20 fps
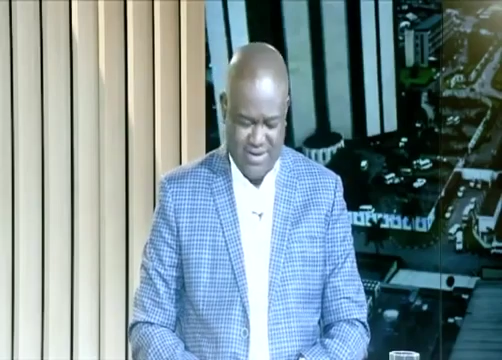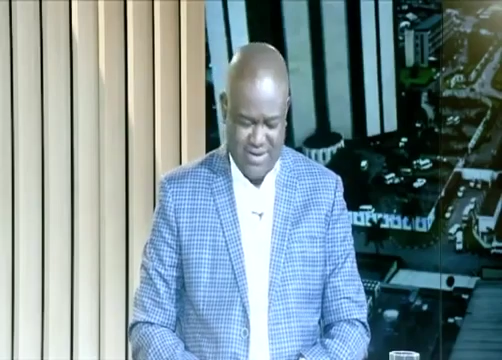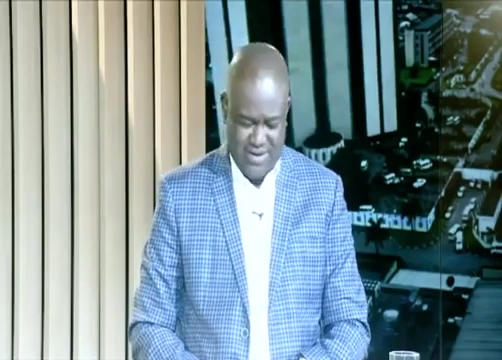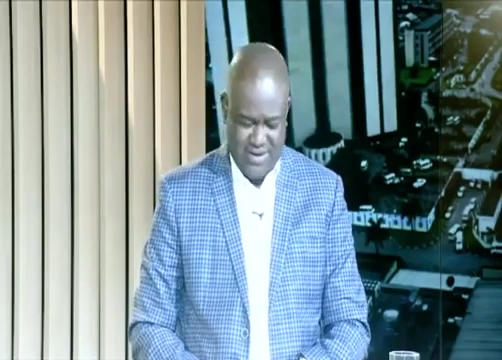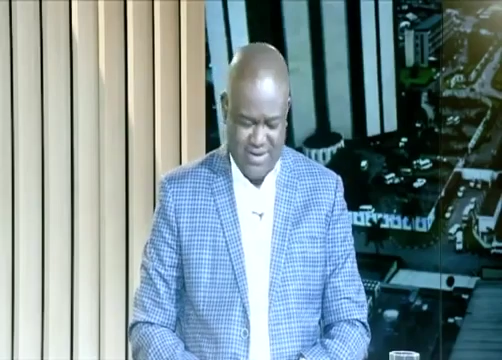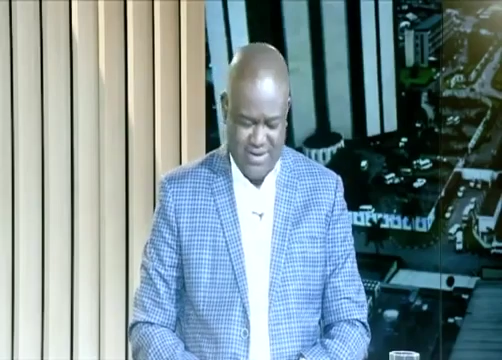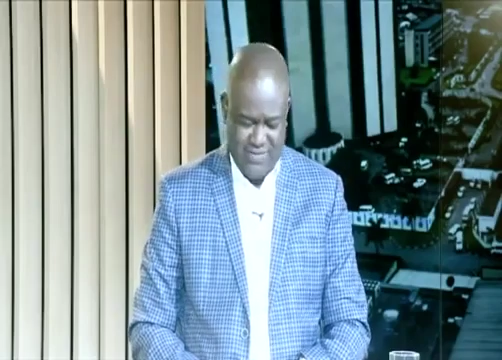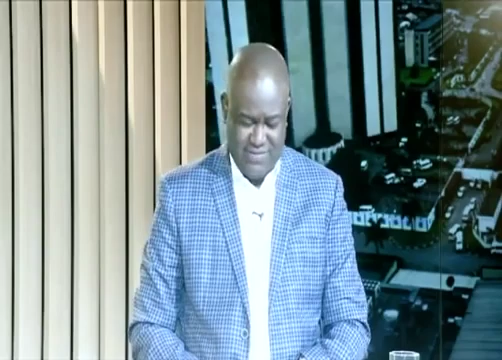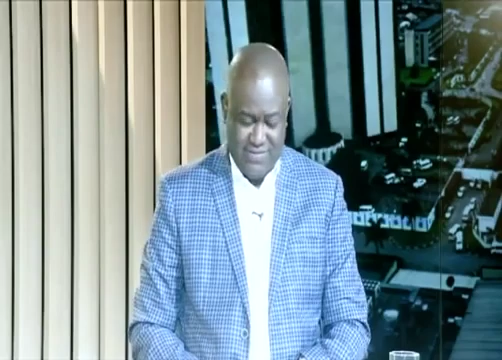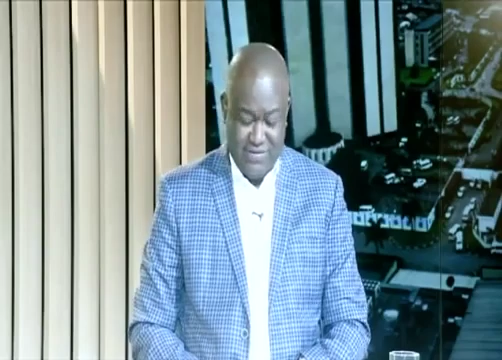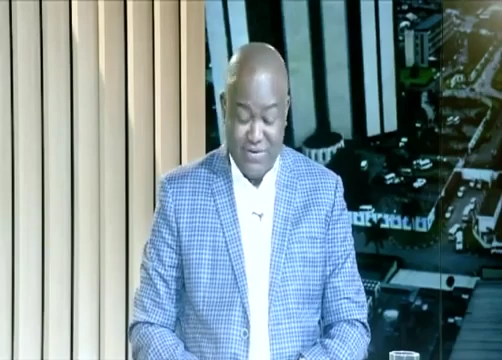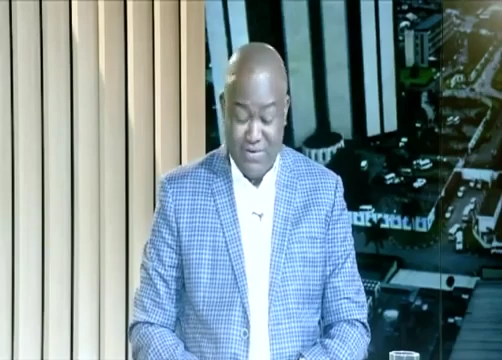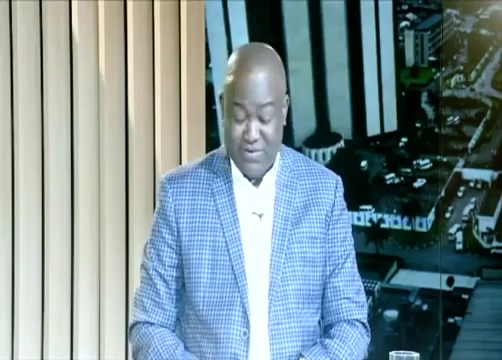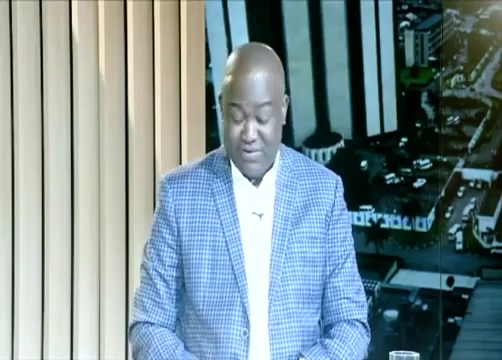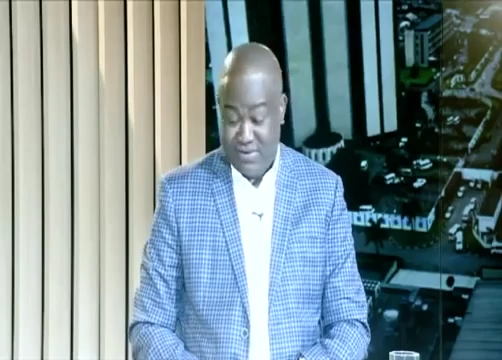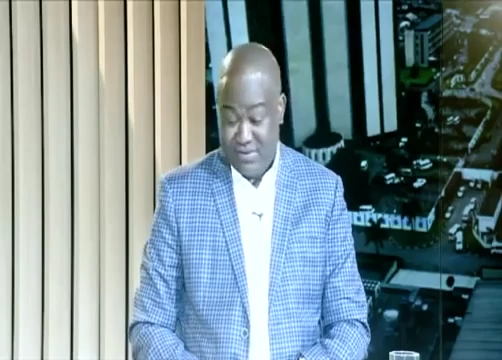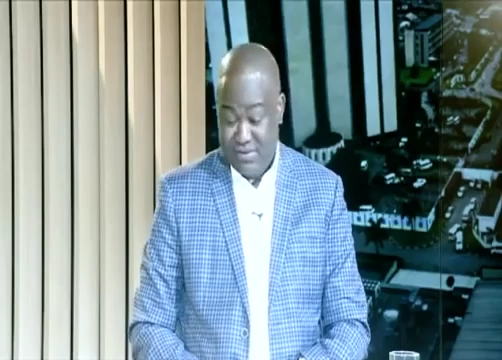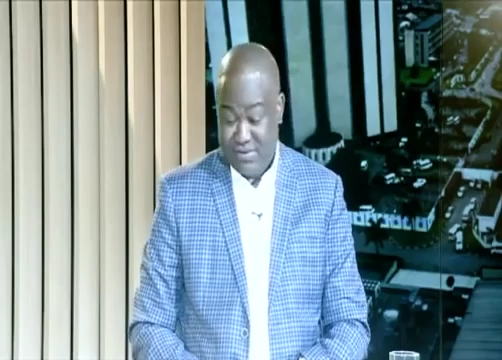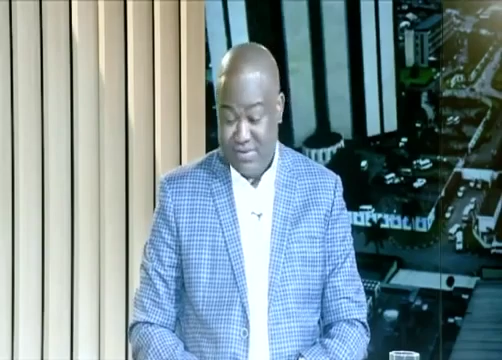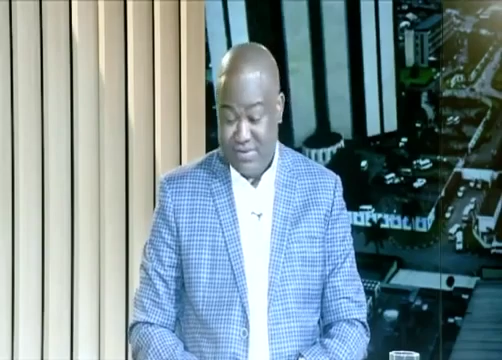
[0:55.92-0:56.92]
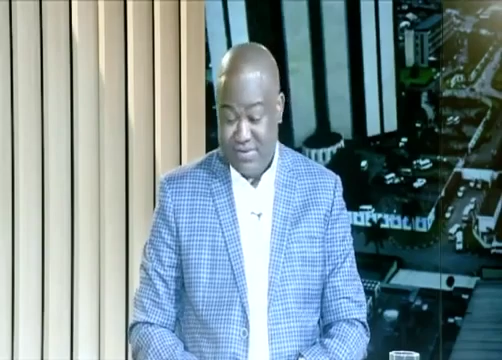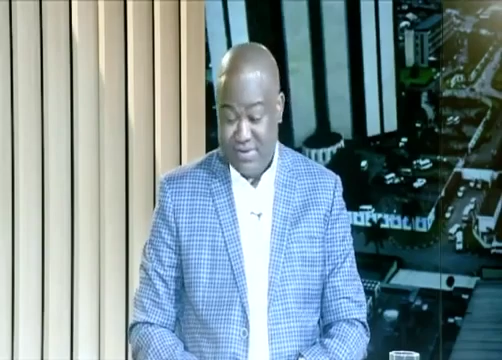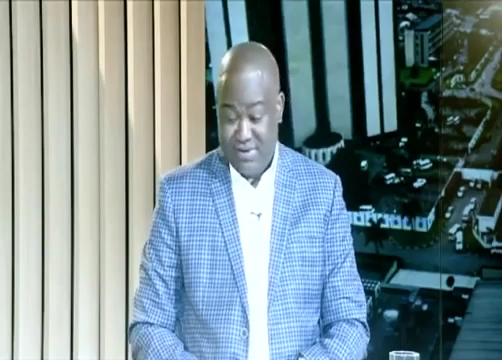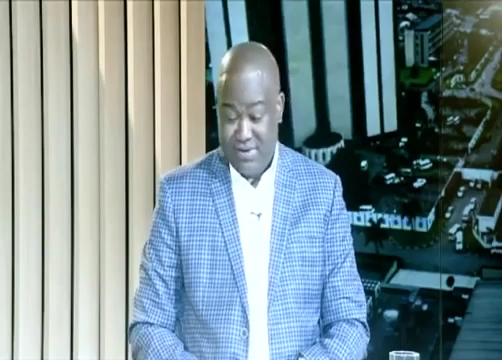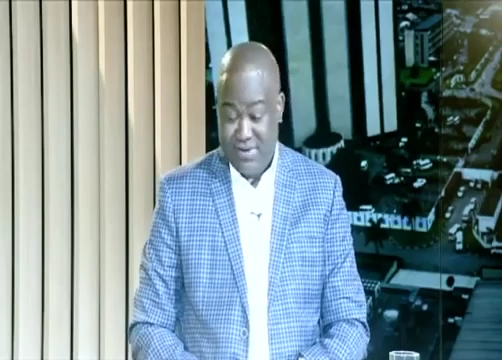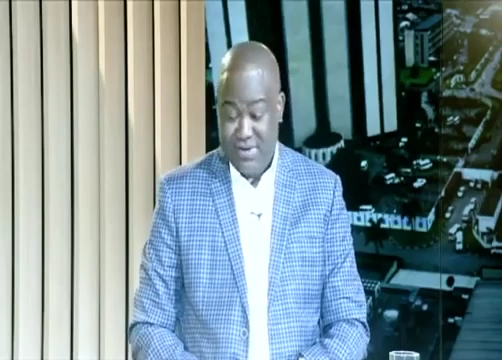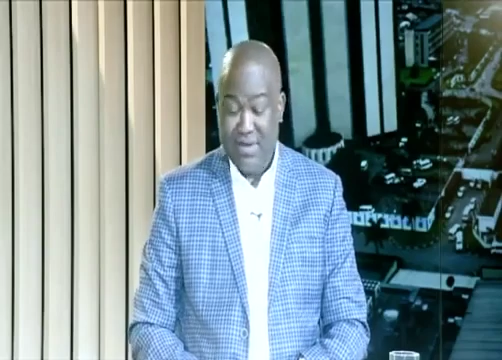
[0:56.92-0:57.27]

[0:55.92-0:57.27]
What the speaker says: If you notice,